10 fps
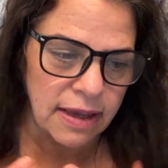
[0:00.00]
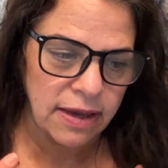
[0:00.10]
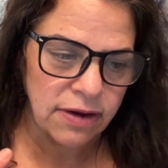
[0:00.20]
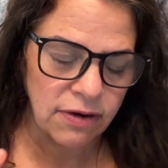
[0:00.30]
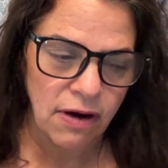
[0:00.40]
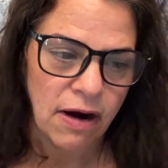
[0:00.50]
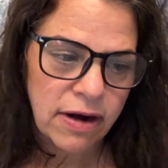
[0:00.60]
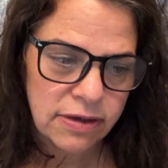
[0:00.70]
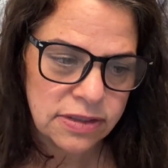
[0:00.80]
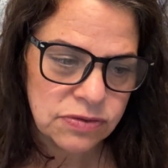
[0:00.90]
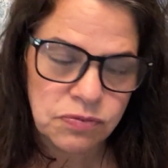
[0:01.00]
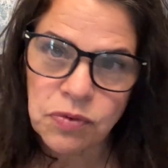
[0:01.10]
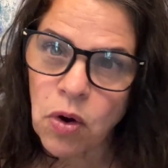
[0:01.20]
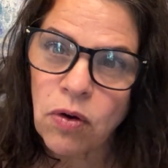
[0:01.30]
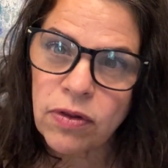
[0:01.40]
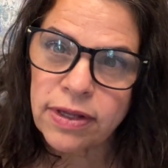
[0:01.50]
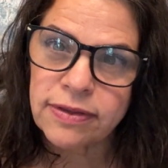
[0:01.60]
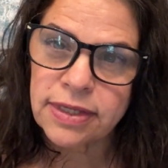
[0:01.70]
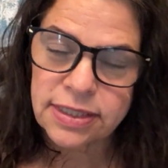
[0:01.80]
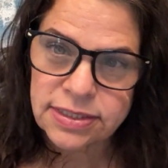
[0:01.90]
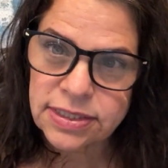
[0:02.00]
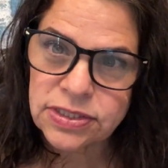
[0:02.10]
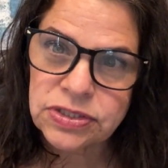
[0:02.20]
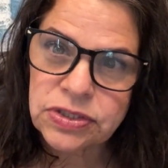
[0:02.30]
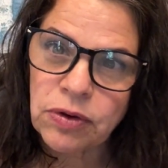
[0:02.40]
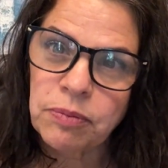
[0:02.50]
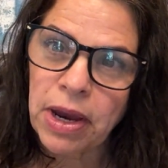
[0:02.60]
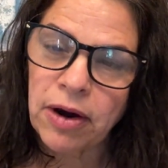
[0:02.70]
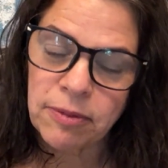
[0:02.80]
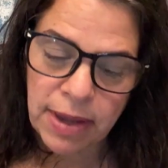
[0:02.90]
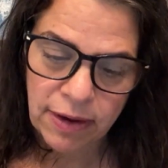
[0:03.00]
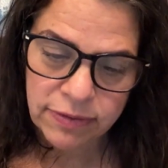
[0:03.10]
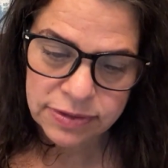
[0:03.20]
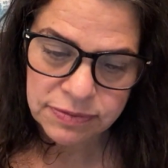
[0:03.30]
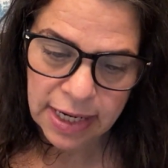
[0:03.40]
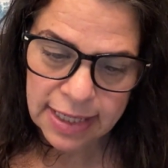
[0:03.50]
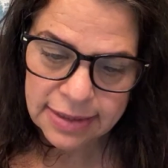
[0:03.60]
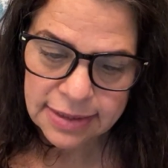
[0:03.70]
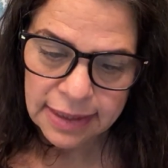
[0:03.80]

your heart's role in this is so paramount, right?